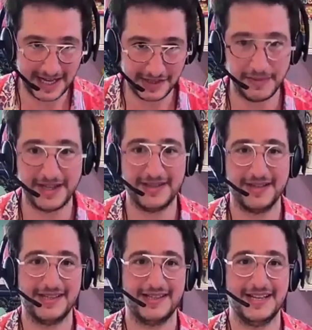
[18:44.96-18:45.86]
as you might
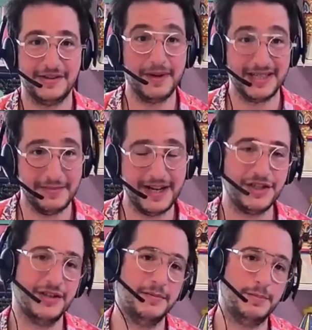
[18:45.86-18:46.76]

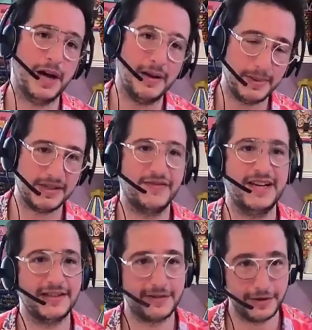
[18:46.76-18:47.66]
imagine,
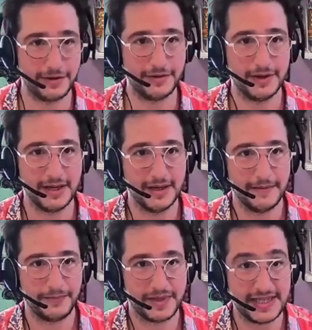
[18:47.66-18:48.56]
purposefully to
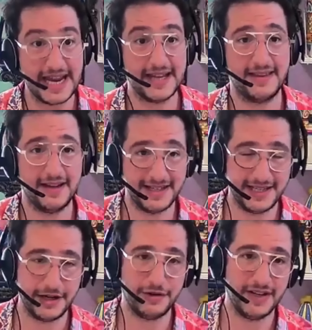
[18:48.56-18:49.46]
take the
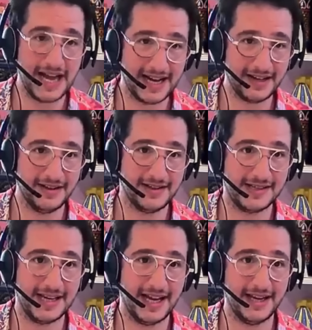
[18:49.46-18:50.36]
idea of an
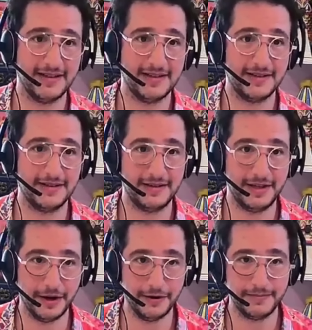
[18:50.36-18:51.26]
atlas and,
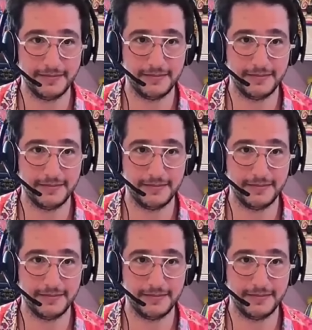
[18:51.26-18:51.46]
you know,